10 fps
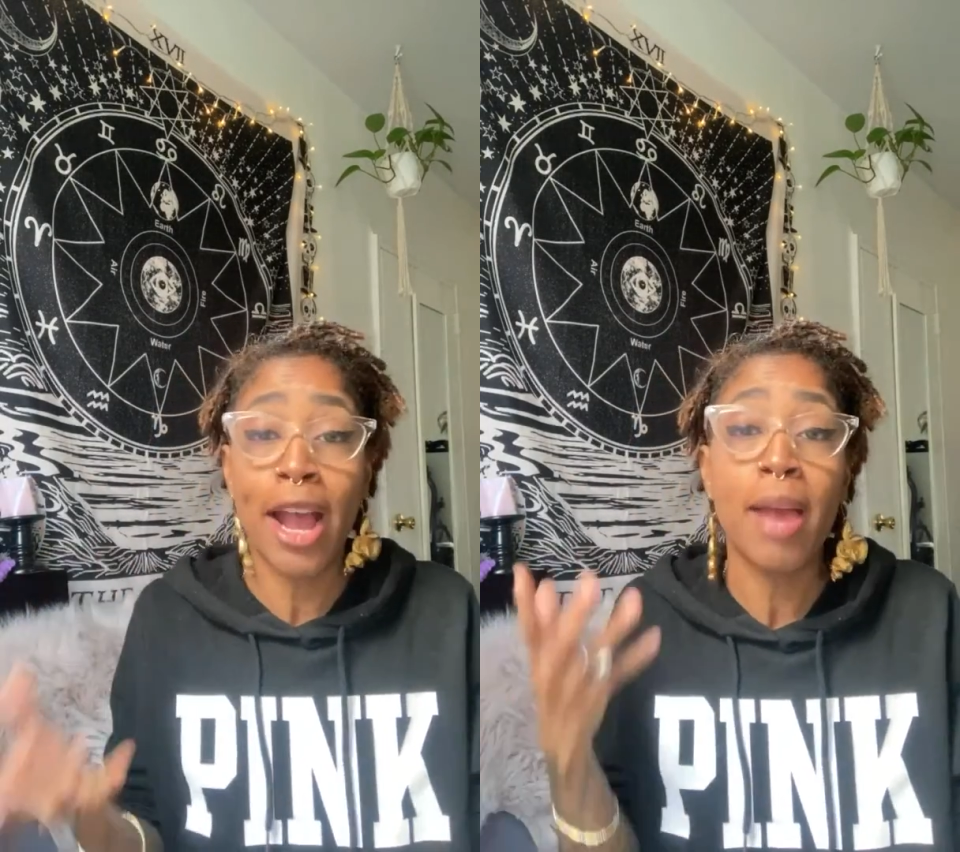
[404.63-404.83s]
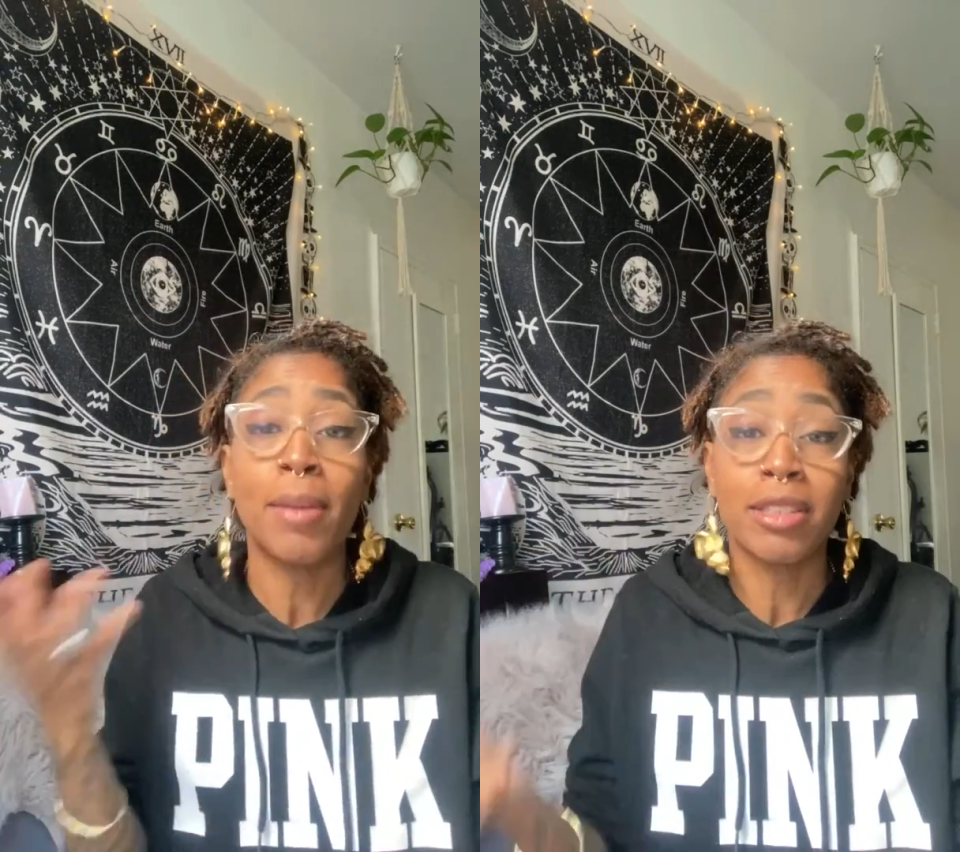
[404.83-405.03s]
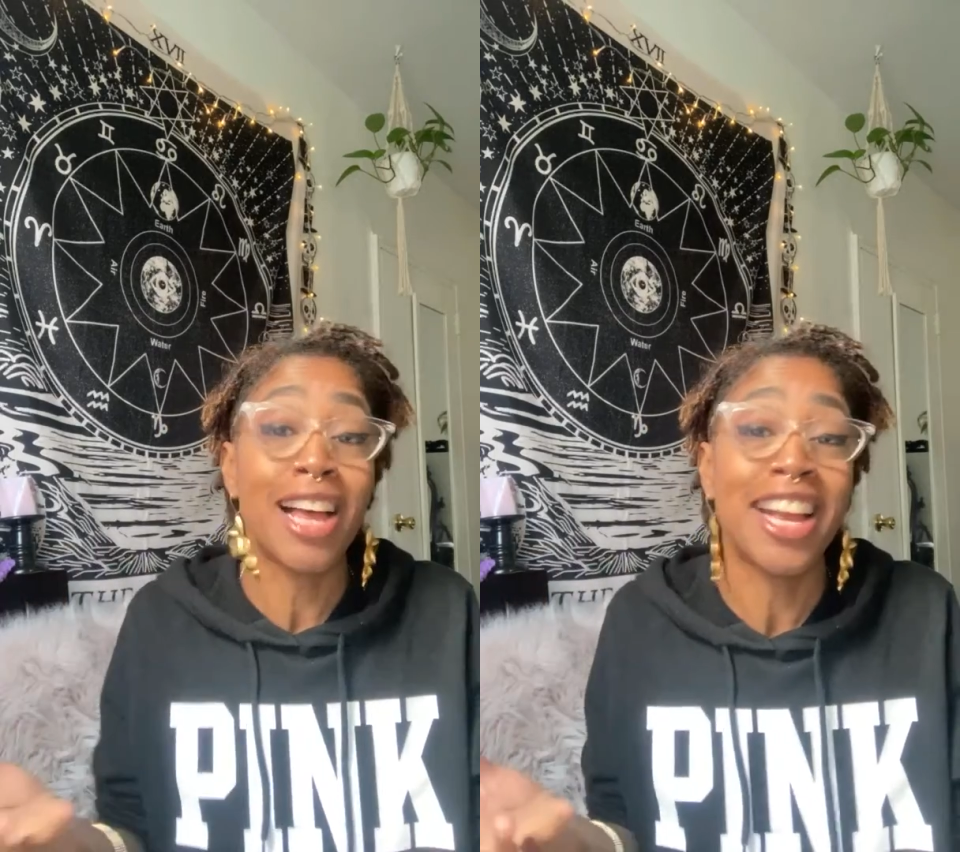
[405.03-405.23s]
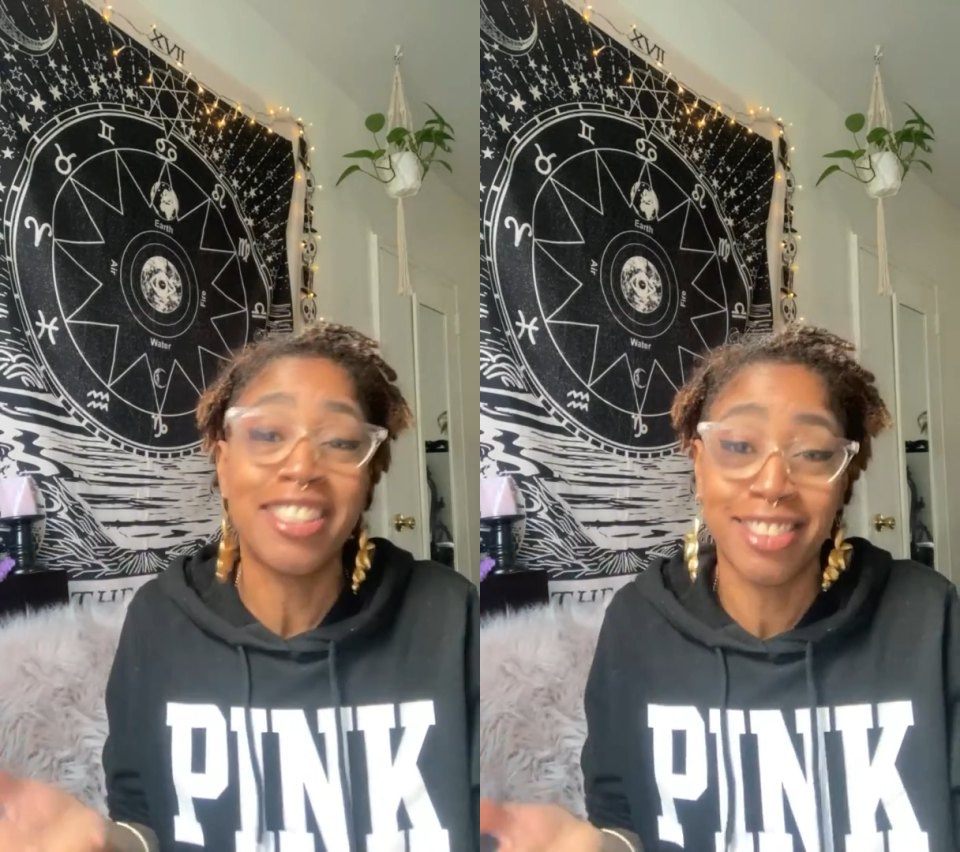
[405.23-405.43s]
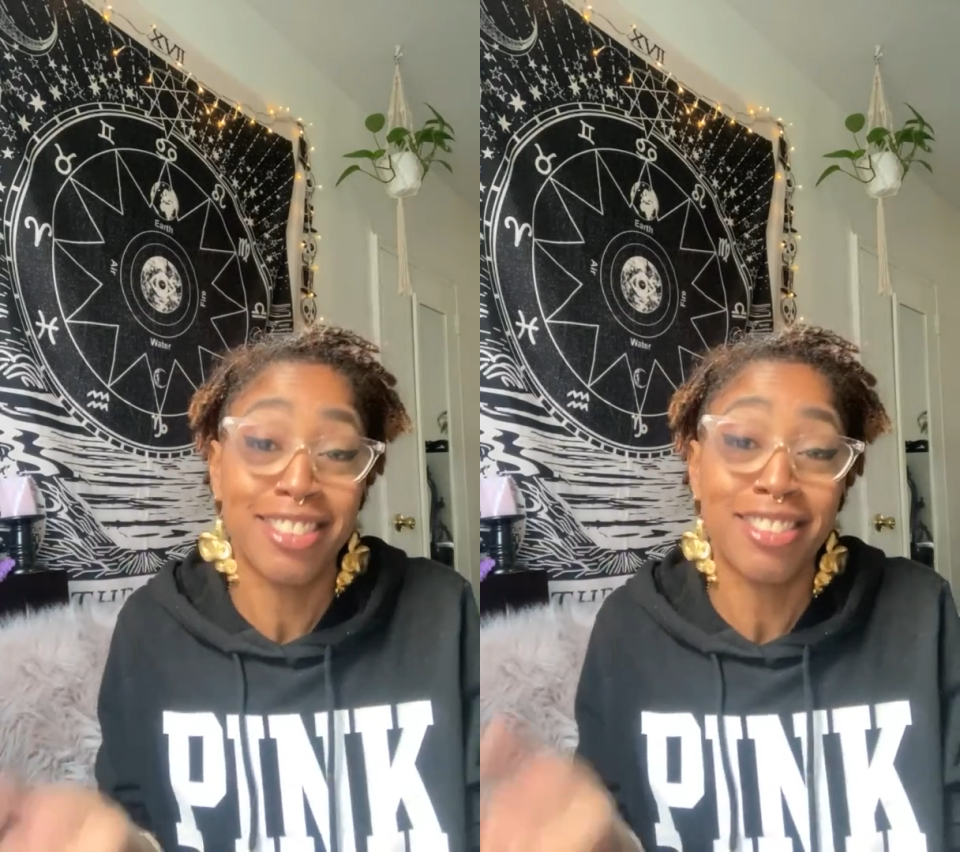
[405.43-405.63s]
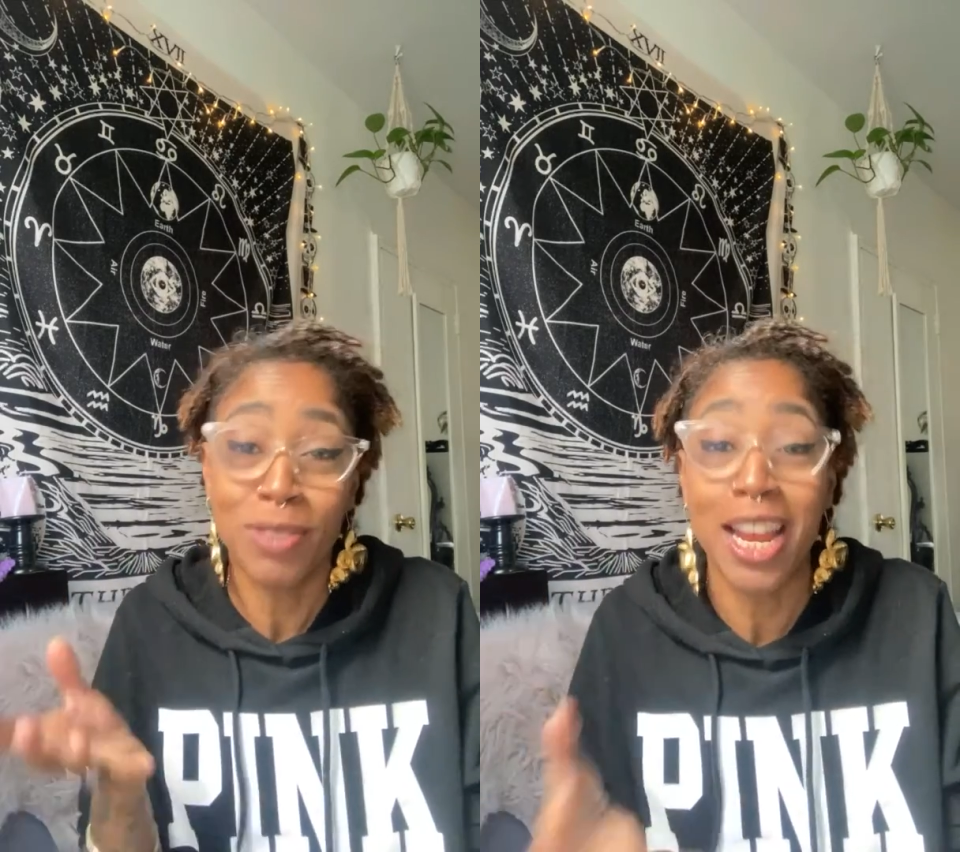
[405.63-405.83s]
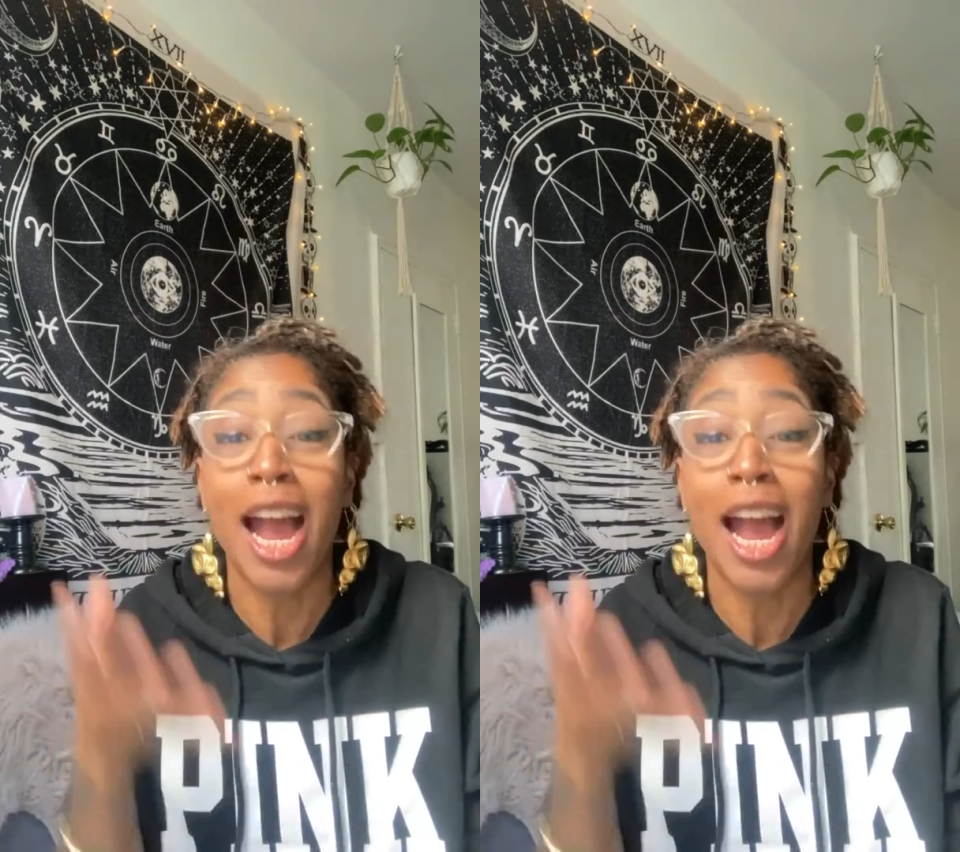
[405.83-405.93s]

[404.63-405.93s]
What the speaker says: am a licensed, it's funny,